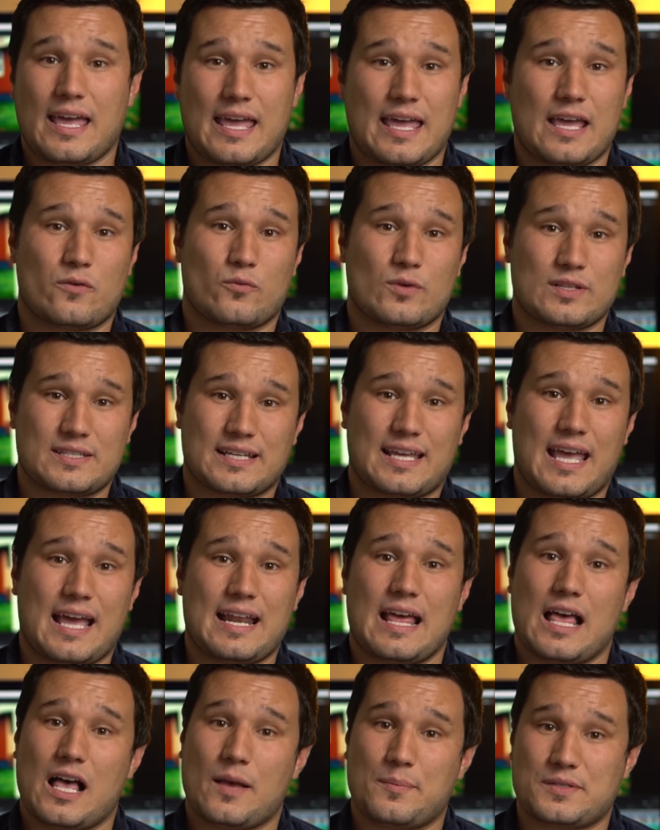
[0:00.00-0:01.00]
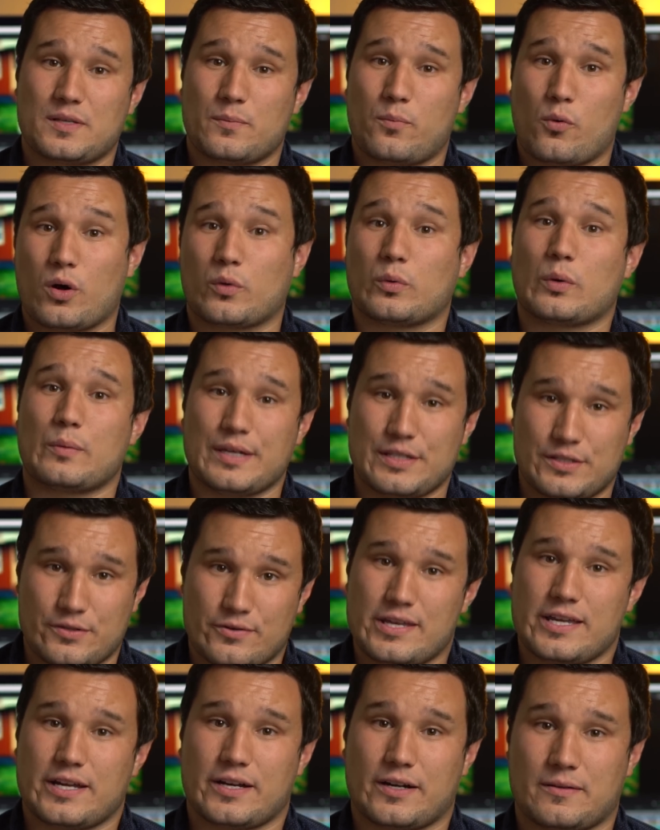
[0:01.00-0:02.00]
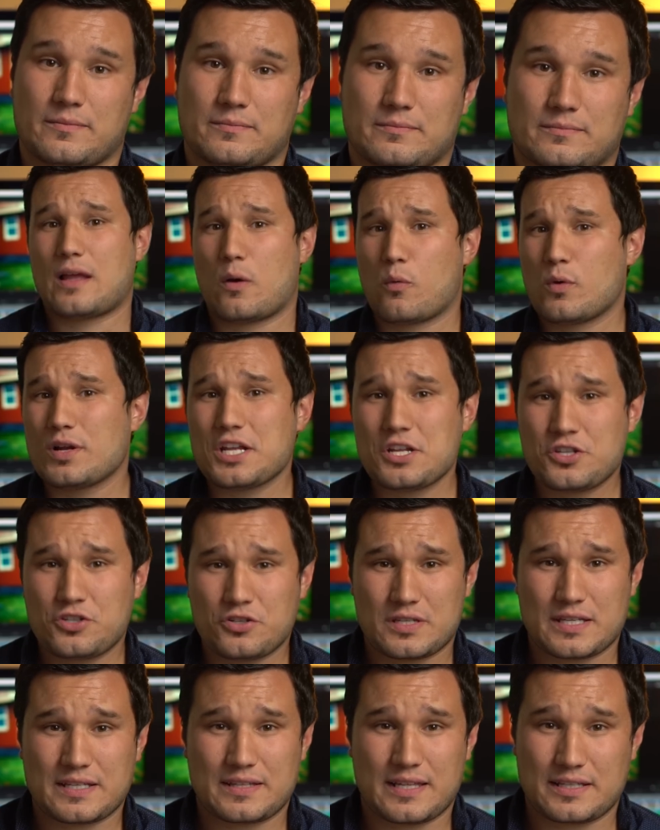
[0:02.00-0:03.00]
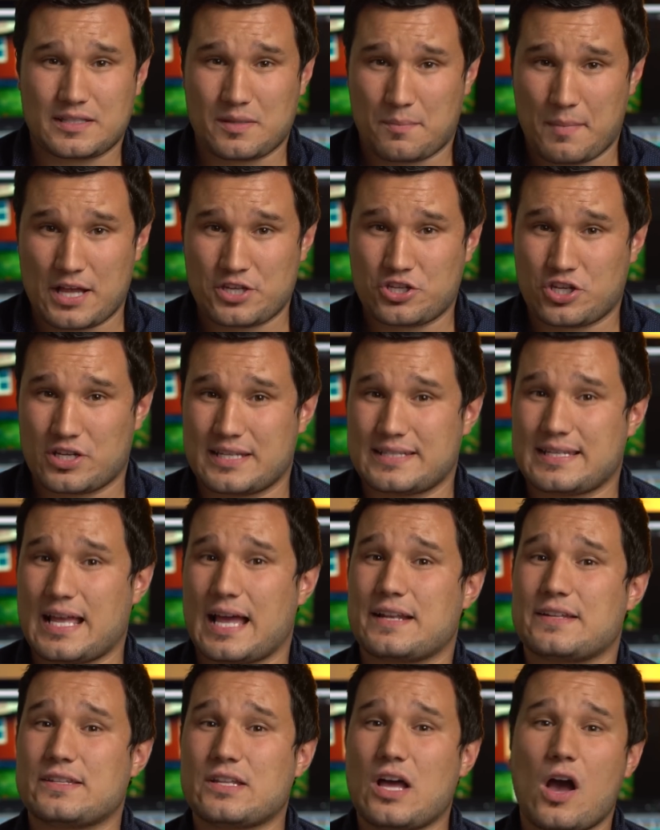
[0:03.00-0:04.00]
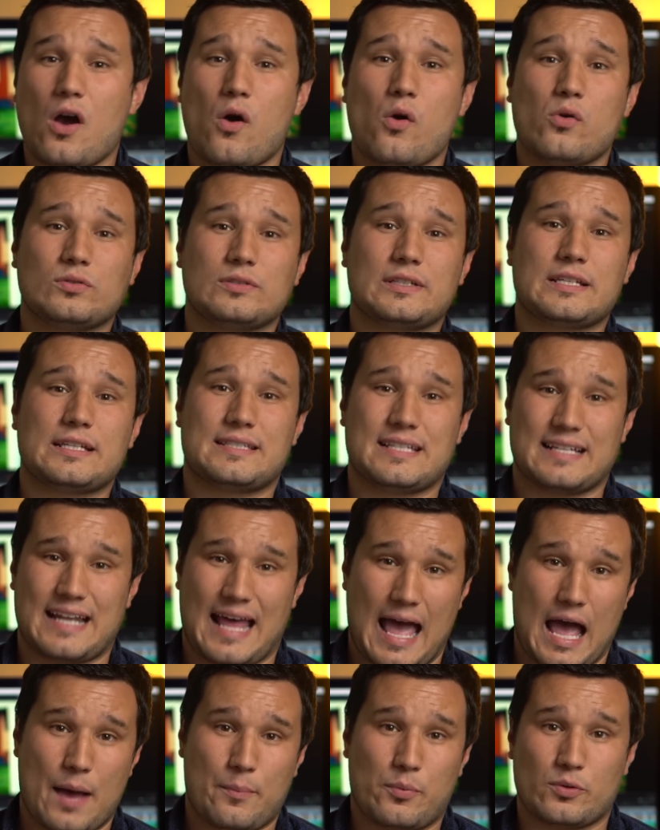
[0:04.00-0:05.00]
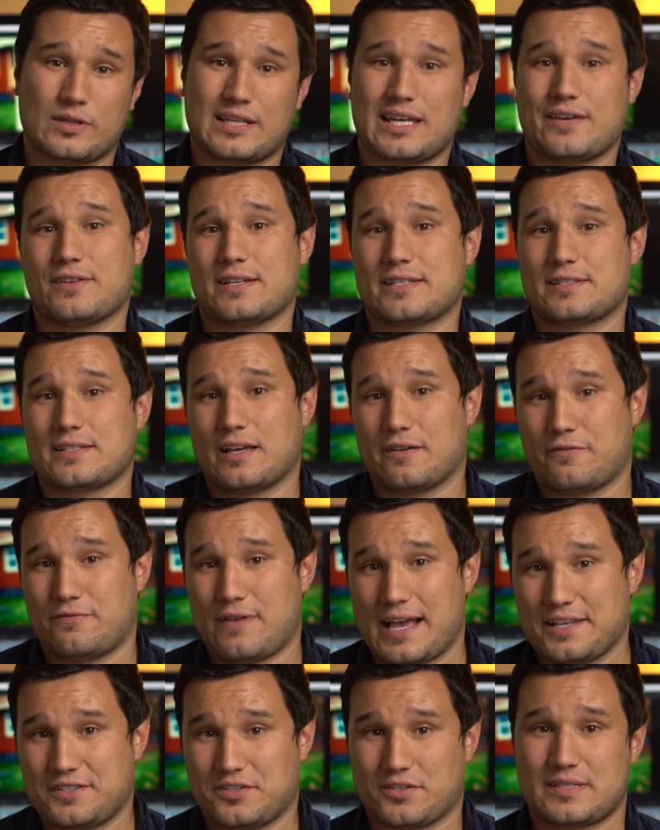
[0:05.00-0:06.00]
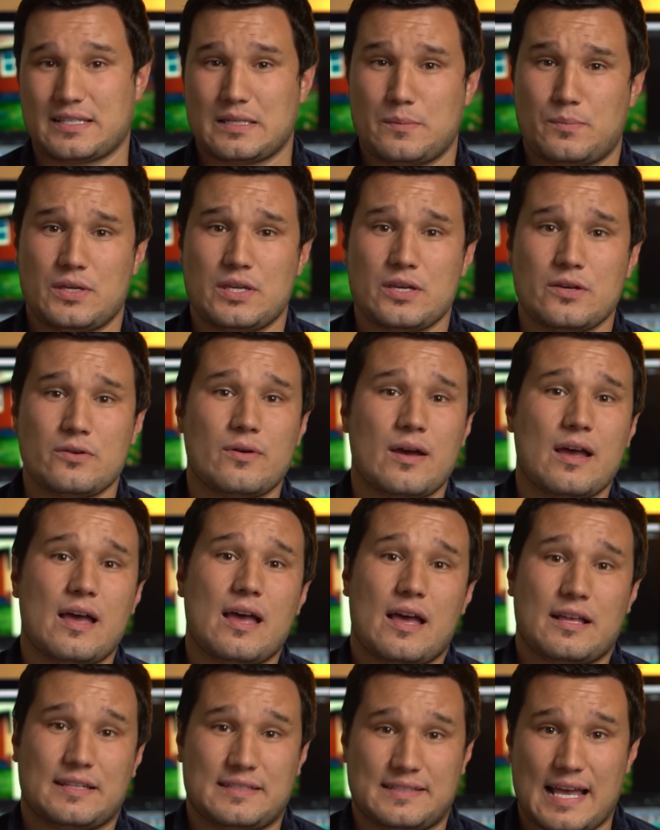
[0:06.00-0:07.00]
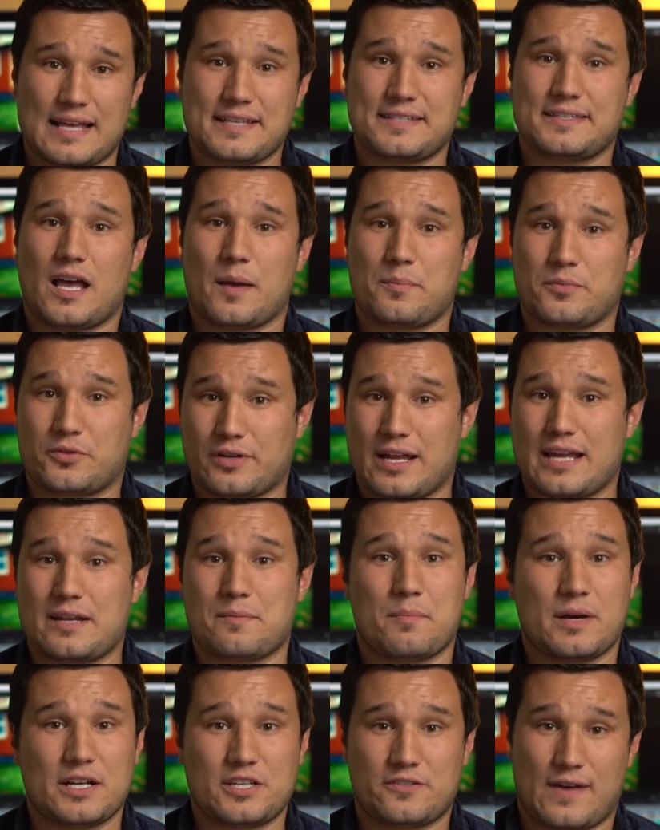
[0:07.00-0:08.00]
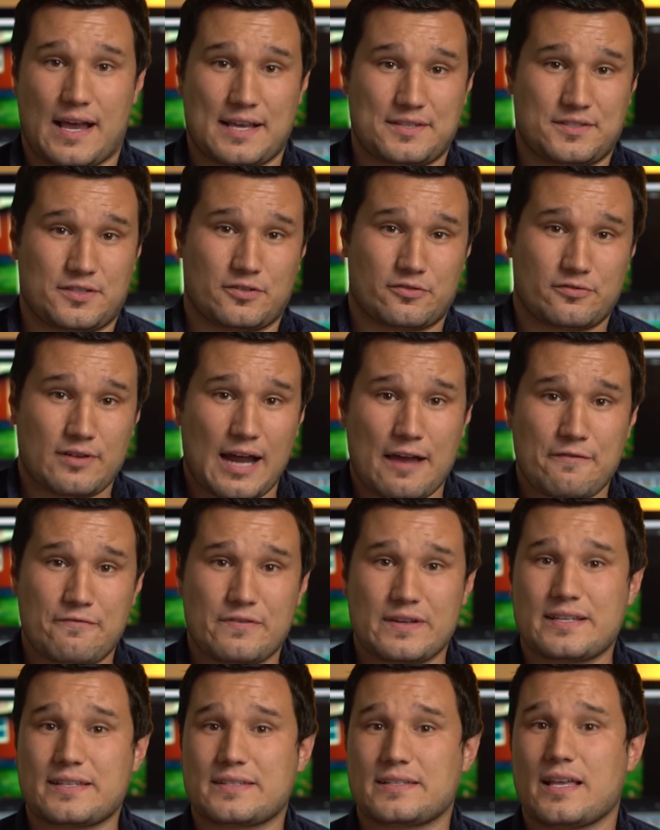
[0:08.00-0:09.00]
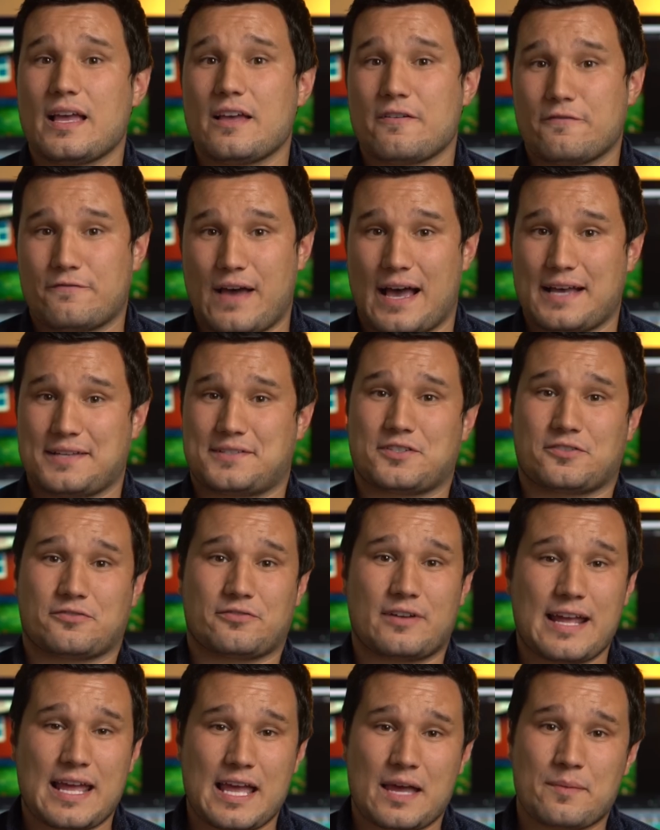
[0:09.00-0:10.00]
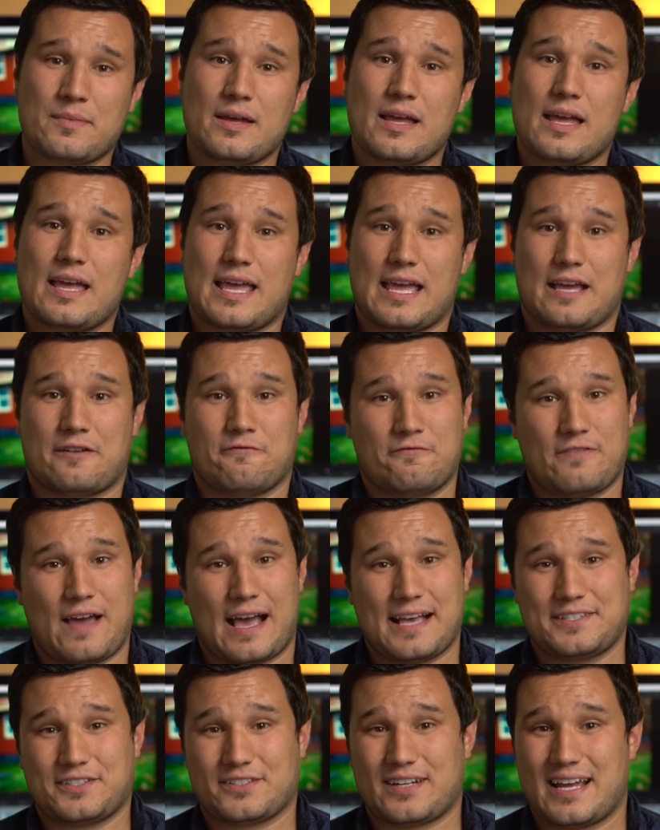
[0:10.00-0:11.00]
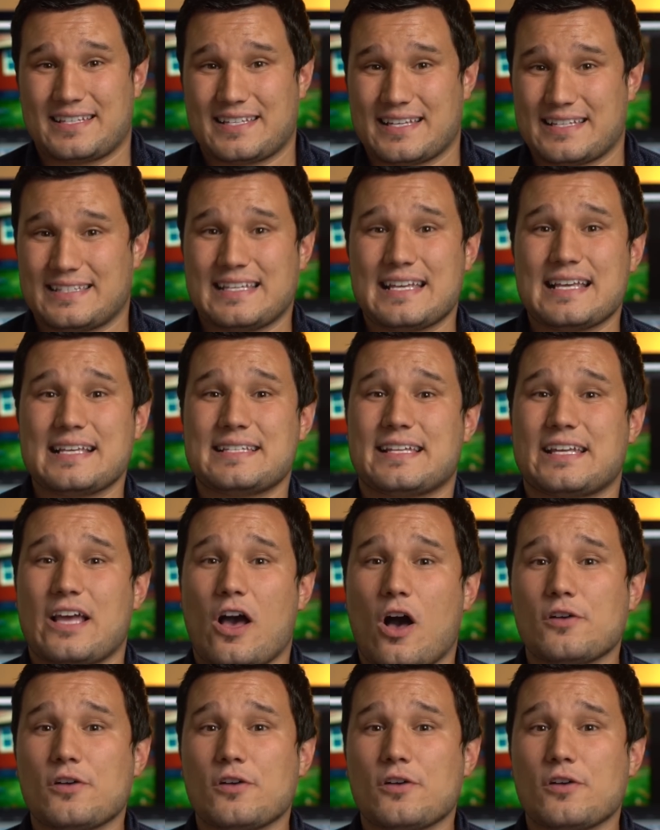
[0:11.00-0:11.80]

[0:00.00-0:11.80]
And once again, it helps support what we do here. Now, one interesting thing to mention is that not only did Apple give us a faster CPU, desktop grade much faster graphics, faster RAM, and faster SSDs, they